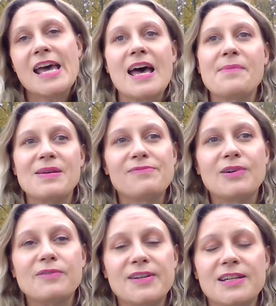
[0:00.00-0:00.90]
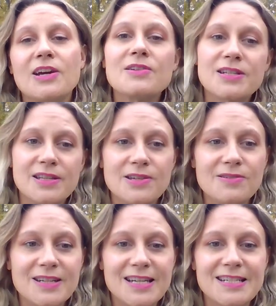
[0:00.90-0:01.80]
involving going to the
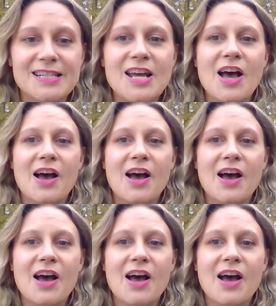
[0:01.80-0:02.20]
unit,